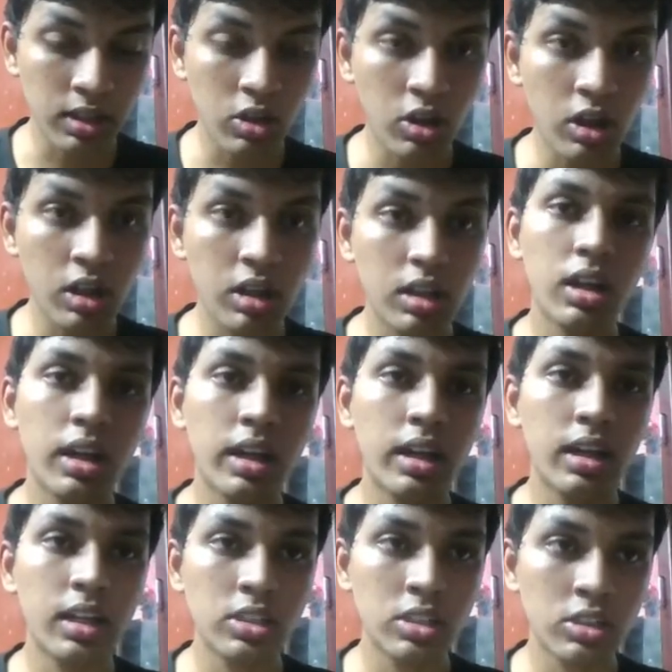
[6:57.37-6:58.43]
all and
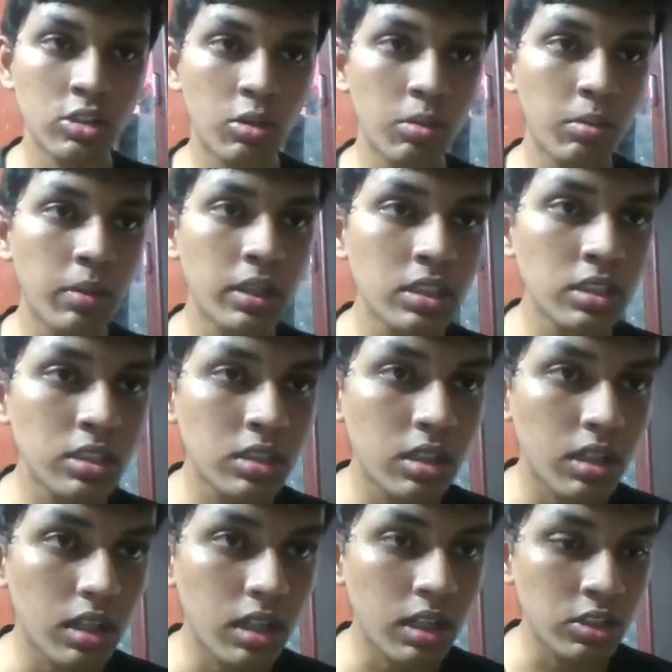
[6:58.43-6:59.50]
let's just copy paste it.
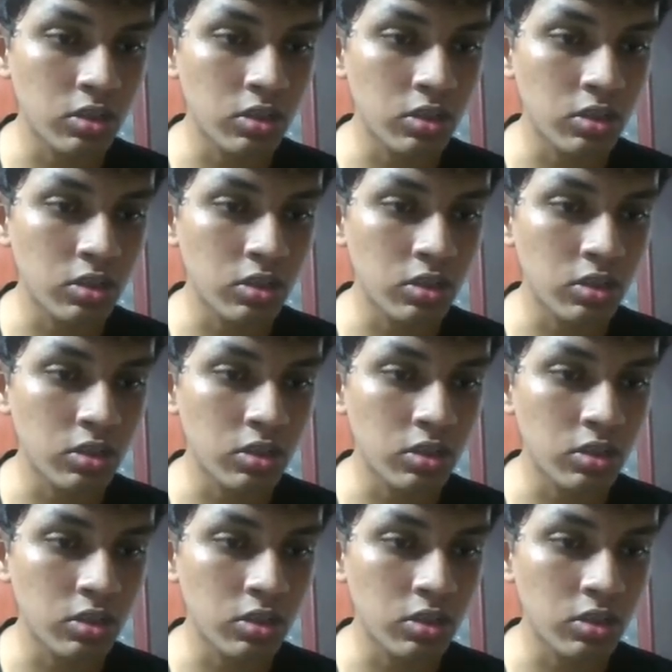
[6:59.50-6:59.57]
Let's